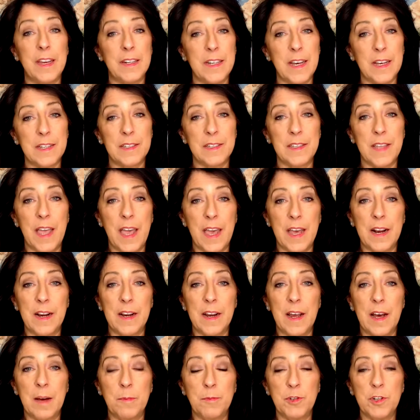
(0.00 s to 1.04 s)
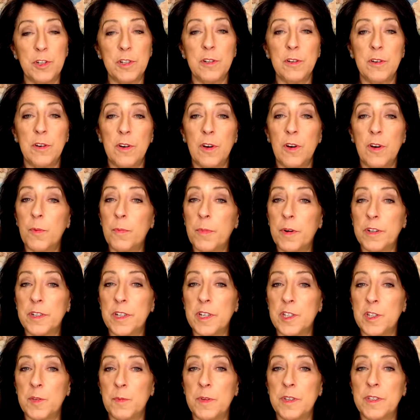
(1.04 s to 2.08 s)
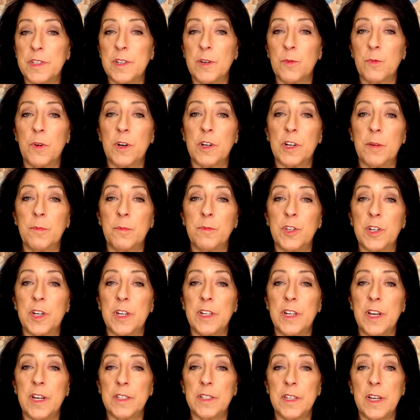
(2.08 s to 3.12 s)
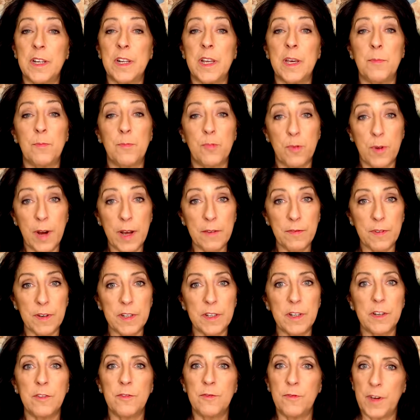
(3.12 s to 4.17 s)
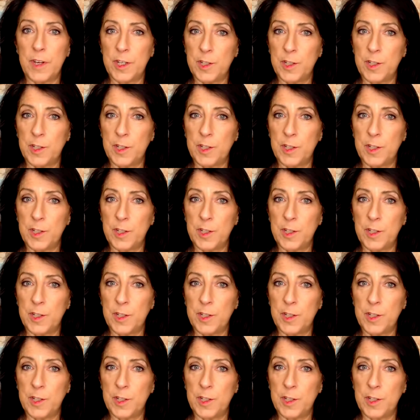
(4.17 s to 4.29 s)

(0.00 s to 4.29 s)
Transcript: And as an added option, all participants are welcome to connect in a private